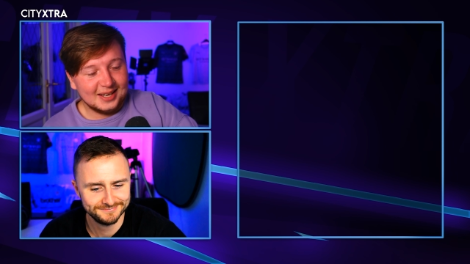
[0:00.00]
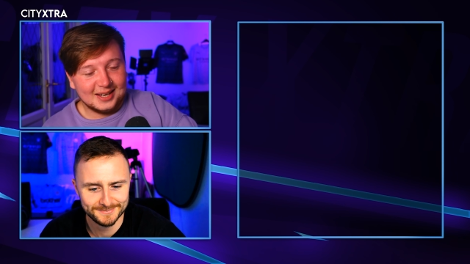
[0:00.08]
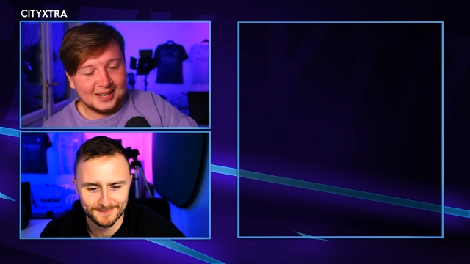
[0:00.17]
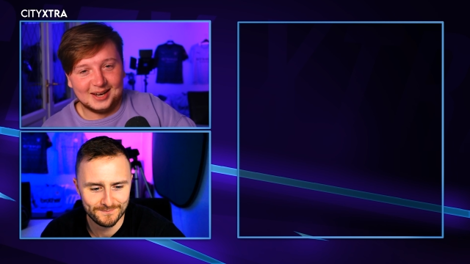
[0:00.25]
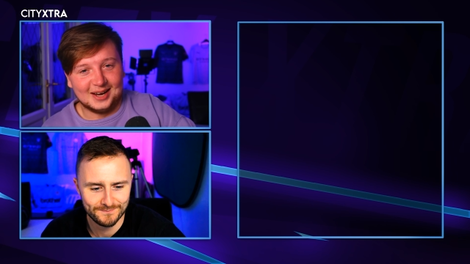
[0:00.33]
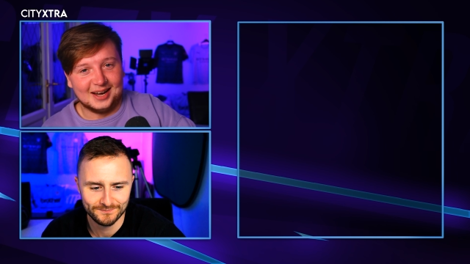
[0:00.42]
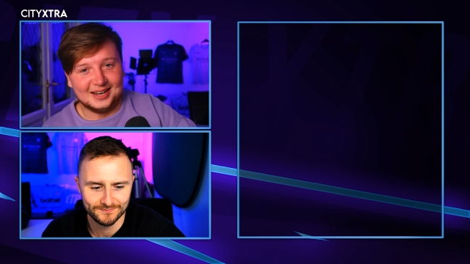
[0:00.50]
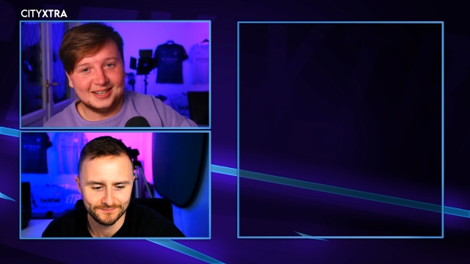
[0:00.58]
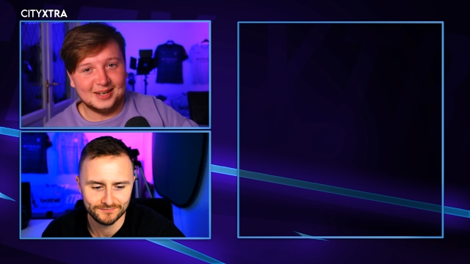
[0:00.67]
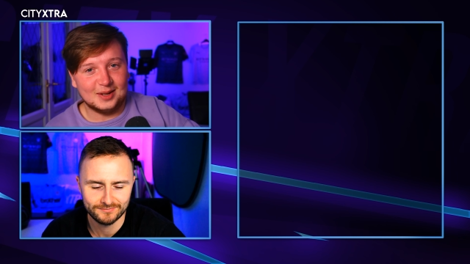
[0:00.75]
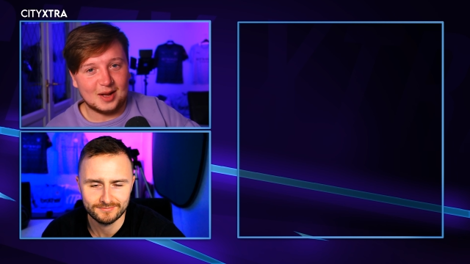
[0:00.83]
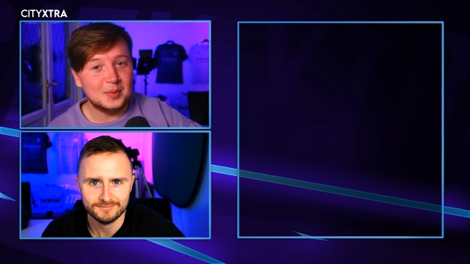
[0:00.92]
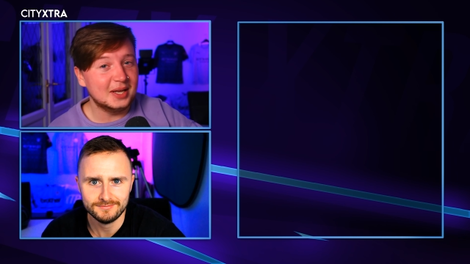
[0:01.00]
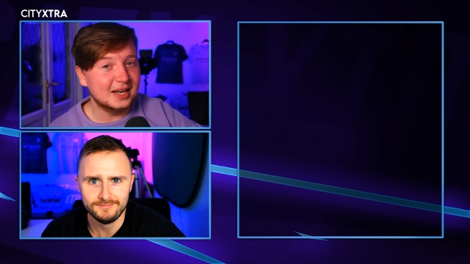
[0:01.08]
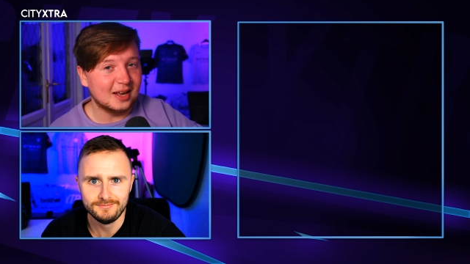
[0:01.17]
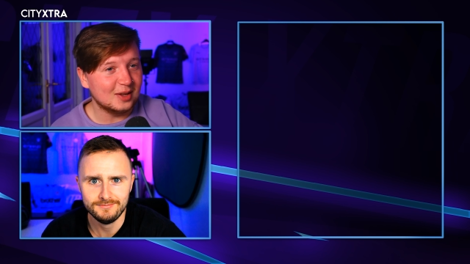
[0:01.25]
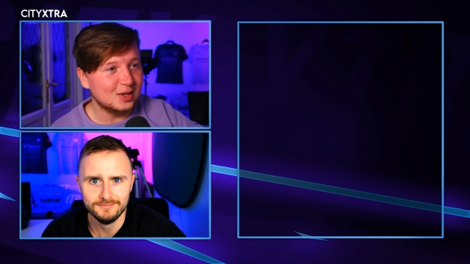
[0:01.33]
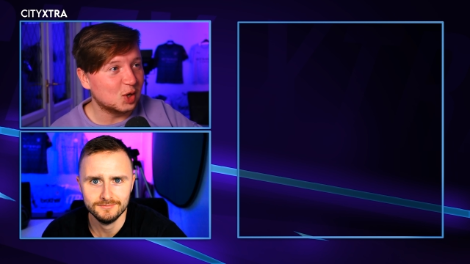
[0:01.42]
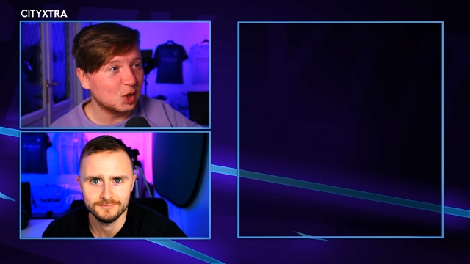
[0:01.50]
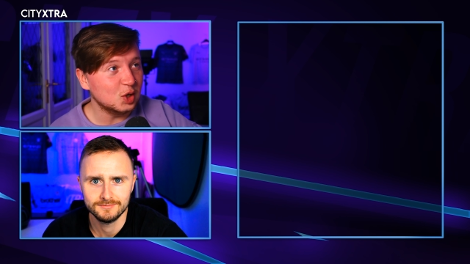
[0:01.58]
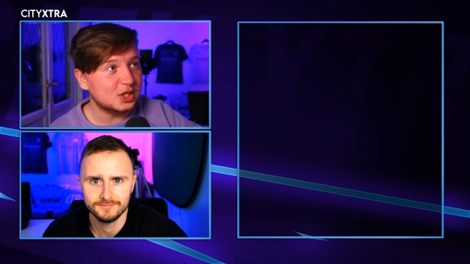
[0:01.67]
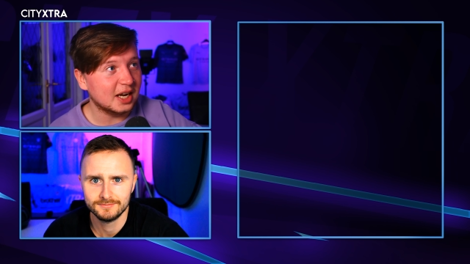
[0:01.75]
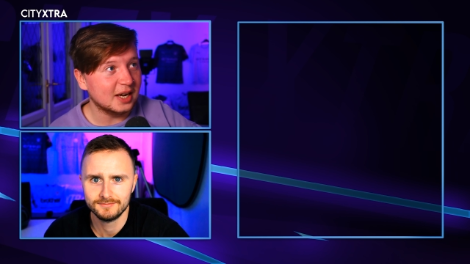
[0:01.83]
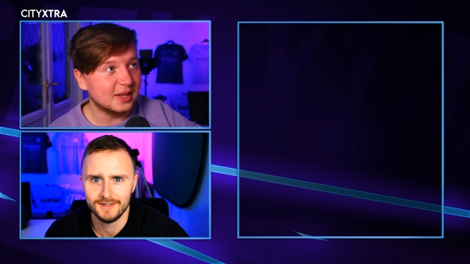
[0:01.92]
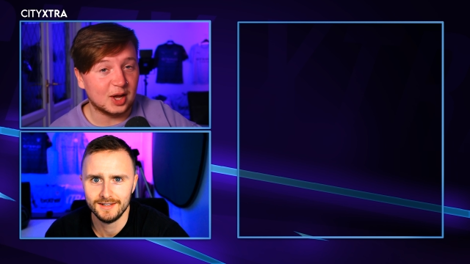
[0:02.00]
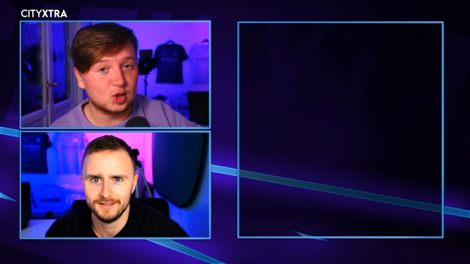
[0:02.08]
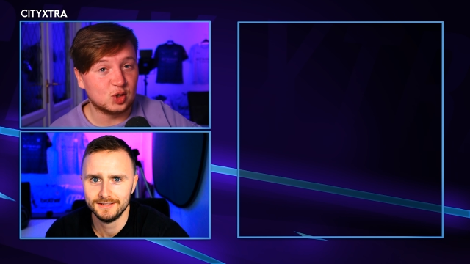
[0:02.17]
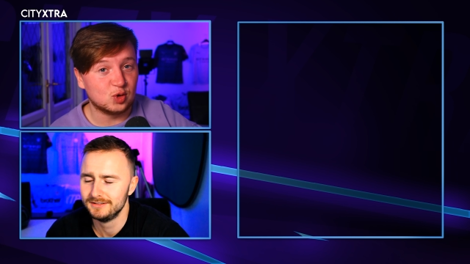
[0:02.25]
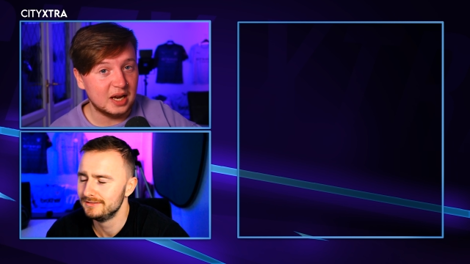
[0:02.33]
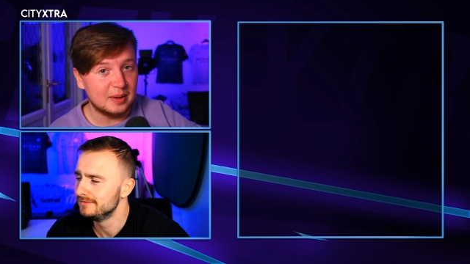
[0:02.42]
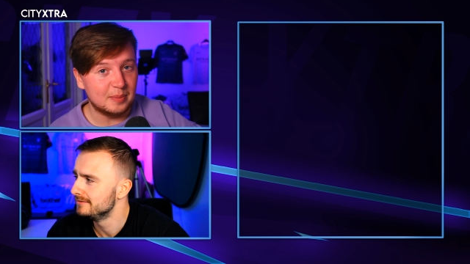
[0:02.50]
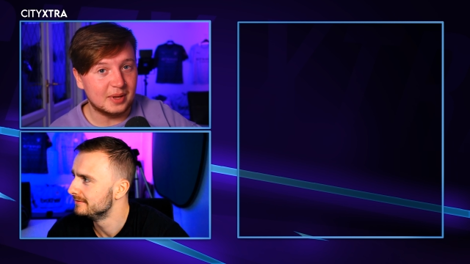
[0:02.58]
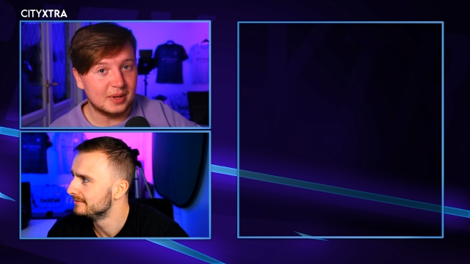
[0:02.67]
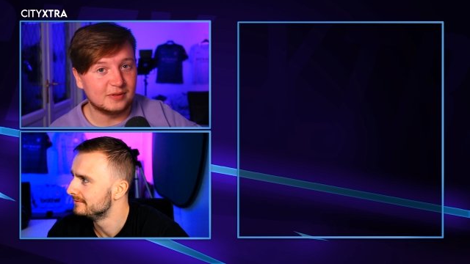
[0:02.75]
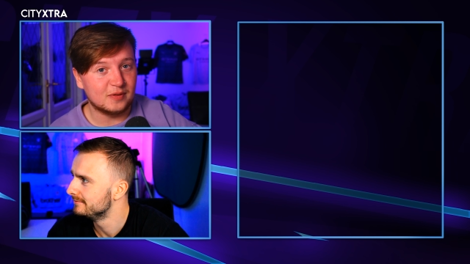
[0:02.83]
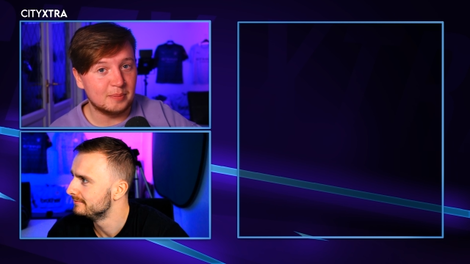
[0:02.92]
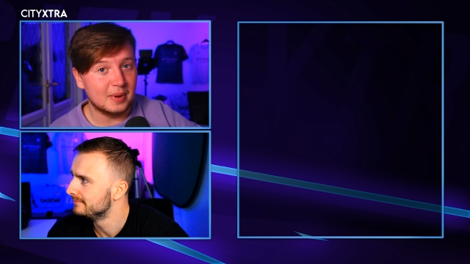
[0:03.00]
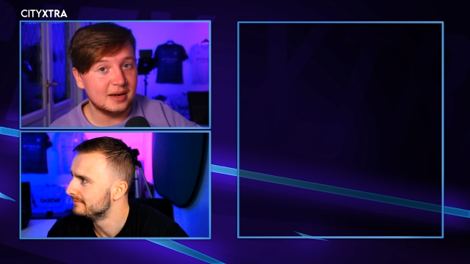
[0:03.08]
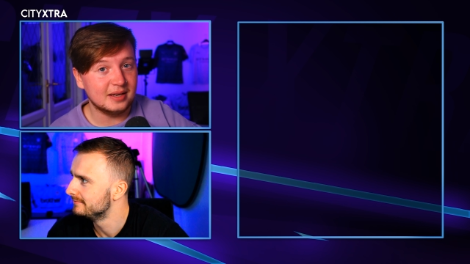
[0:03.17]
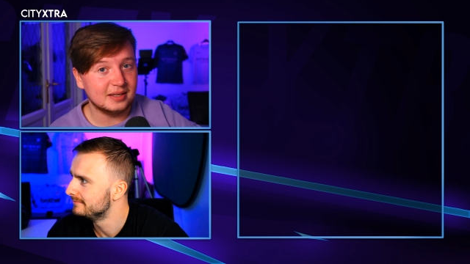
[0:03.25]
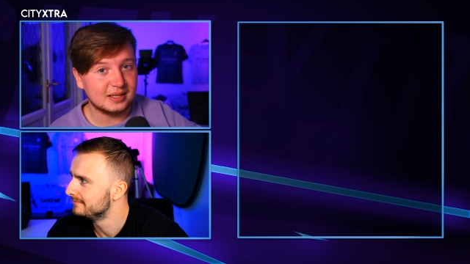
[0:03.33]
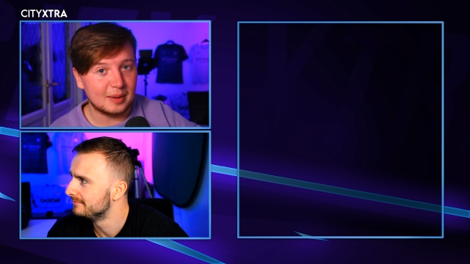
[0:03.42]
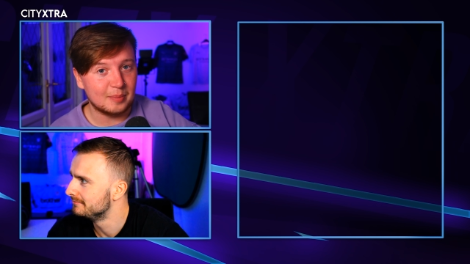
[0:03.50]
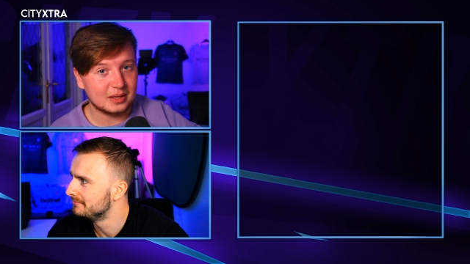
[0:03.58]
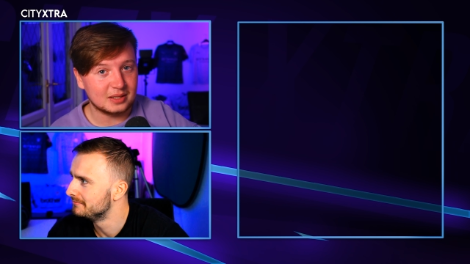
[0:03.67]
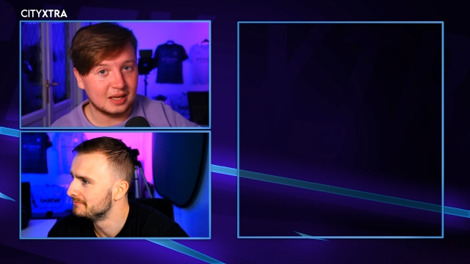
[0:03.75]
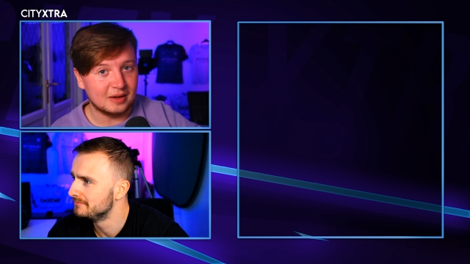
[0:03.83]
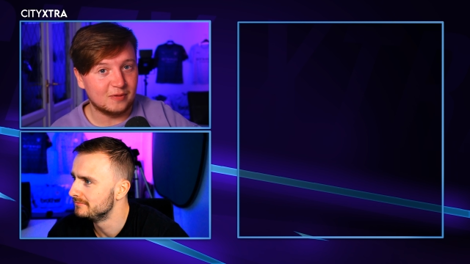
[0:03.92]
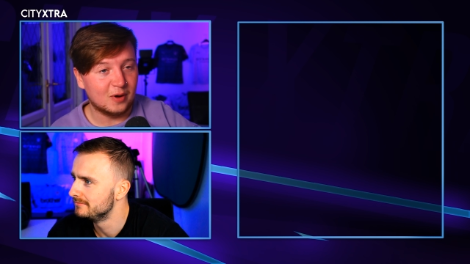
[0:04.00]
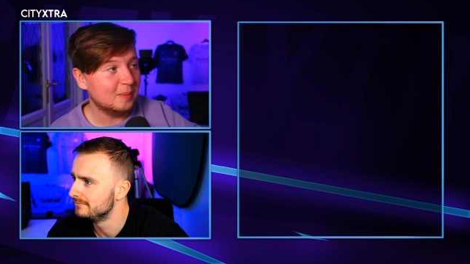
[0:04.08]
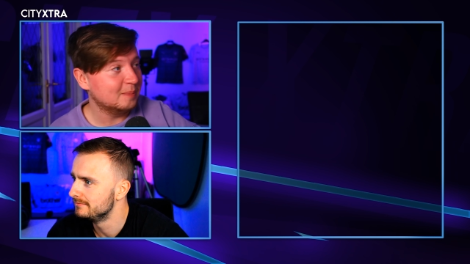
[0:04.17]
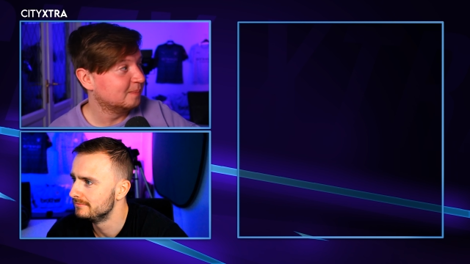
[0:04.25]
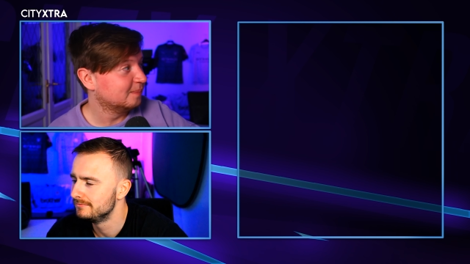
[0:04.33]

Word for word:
Speaker 1: Ah. I mean, you could say that a dream is for Mendy to get back to that farm.